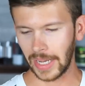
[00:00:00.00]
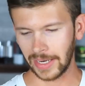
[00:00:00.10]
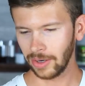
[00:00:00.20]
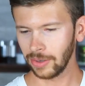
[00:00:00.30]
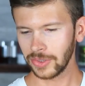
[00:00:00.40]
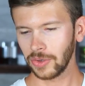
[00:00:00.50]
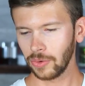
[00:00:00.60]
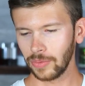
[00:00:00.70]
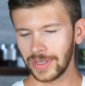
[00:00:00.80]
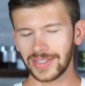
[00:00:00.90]
And it
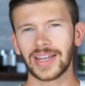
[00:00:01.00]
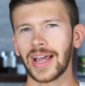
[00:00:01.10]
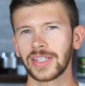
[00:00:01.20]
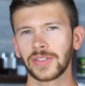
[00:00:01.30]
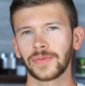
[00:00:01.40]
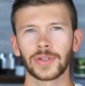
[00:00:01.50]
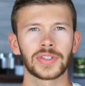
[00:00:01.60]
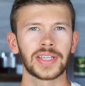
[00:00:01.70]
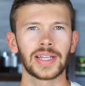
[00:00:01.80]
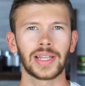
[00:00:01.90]
also is nice for a
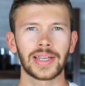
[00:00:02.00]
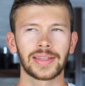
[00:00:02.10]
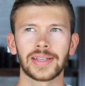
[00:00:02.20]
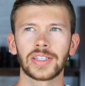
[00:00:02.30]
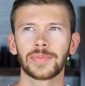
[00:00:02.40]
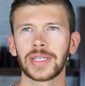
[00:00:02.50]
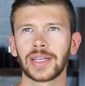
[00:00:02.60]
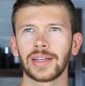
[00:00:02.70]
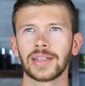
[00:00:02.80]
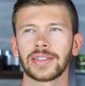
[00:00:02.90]
scent like this
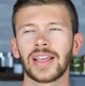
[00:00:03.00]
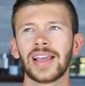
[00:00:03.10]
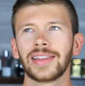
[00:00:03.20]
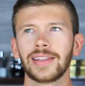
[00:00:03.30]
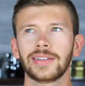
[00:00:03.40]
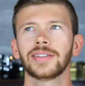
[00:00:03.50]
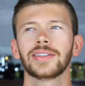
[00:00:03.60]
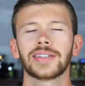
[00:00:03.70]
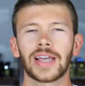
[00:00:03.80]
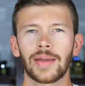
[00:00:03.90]
because this is
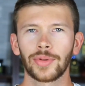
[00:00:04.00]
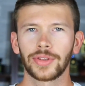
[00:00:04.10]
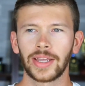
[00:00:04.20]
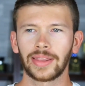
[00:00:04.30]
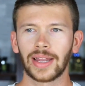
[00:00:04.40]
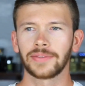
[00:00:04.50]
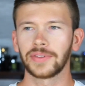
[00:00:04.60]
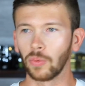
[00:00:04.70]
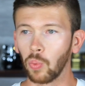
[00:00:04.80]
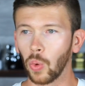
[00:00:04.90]
the type of thing that if
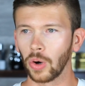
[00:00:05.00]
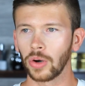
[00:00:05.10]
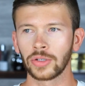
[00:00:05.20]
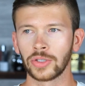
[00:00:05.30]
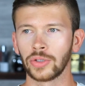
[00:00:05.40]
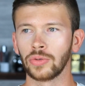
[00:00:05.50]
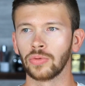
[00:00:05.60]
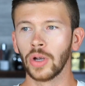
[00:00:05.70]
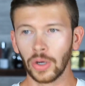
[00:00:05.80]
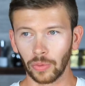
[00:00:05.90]
it were
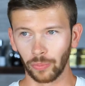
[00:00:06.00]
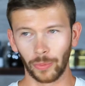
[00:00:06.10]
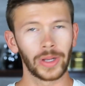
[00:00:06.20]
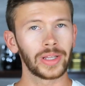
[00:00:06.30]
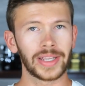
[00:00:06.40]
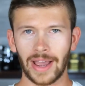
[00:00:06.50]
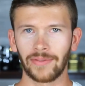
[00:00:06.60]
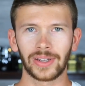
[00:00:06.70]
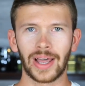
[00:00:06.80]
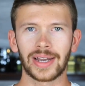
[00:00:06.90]
to really
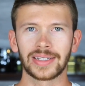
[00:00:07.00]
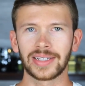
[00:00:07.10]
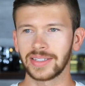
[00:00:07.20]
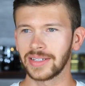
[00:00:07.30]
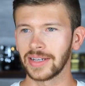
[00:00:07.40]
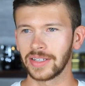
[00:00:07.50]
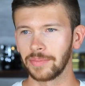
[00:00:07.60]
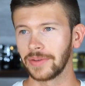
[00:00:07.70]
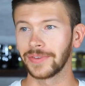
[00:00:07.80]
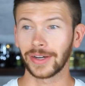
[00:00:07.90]
have a lot of distance
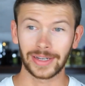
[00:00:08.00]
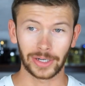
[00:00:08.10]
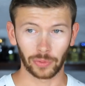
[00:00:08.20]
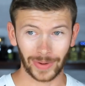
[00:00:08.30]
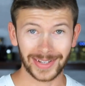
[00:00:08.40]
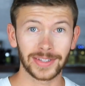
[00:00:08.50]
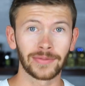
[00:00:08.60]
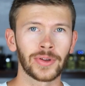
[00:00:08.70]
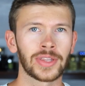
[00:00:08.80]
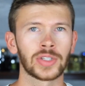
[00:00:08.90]
and be very
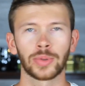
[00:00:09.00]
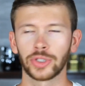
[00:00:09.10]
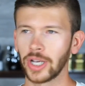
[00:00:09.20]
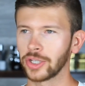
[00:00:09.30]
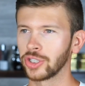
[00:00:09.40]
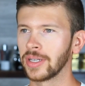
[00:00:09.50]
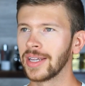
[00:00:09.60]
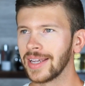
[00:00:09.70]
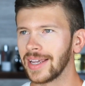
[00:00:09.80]
aggressive with its projection,